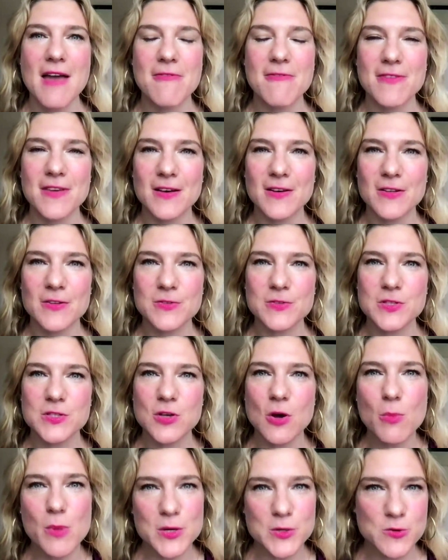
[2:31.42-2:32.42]
I
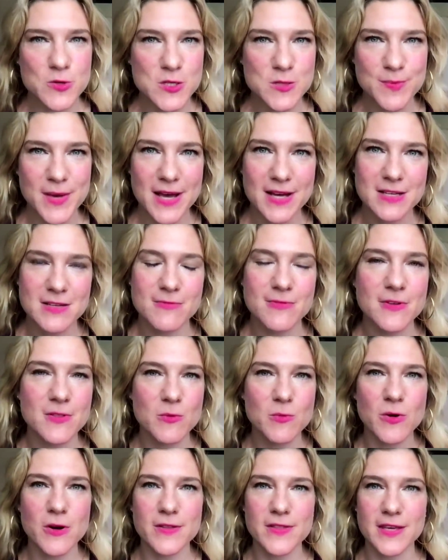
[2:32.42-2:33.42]
feel so much respect
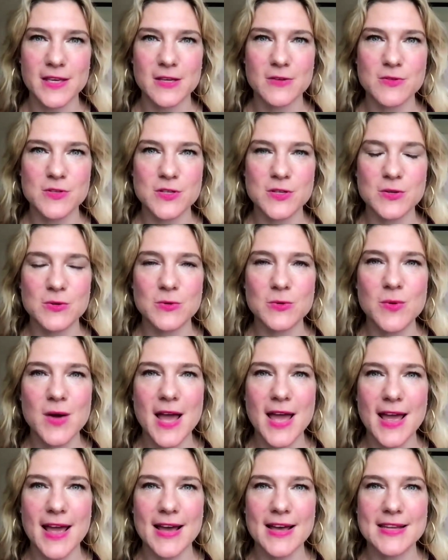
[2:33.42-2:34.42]
for the work that you
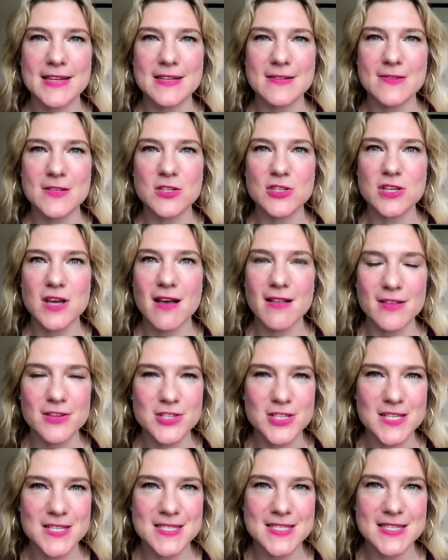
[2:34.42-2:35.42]
do and the
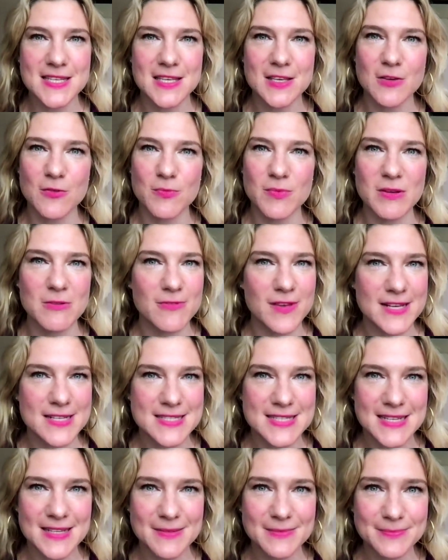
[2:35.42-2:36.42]
challenges that you've been
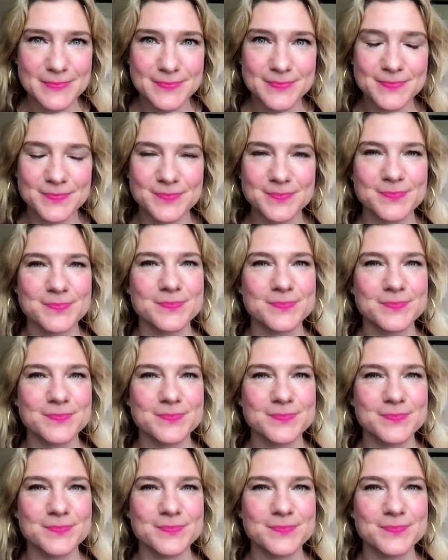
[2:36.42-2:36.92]
facing.